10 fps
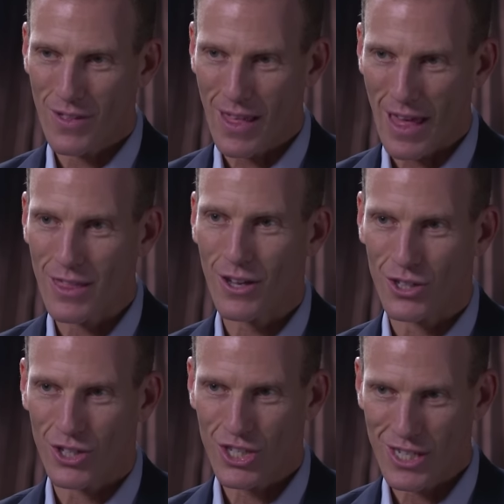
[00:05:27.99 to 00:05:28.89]

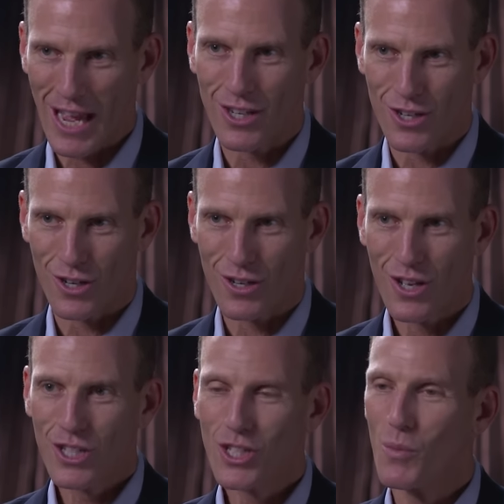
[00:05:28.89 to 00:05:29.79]
ethical standard
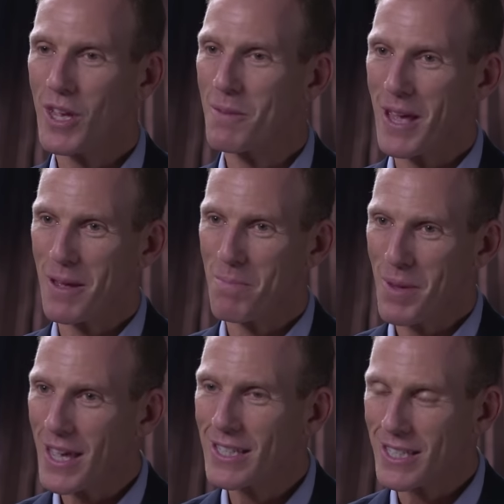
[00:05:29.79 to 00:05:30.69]
so we can make
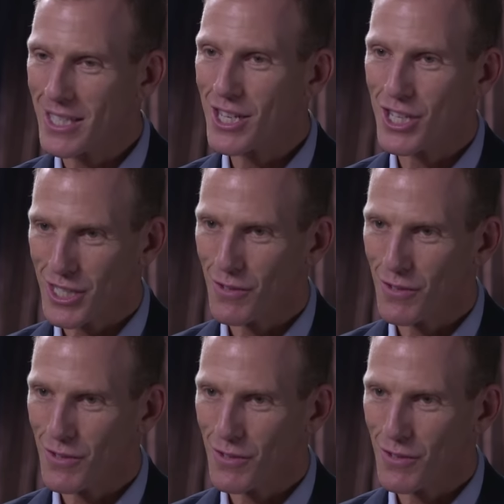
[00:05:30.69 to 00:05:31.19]
big decisions.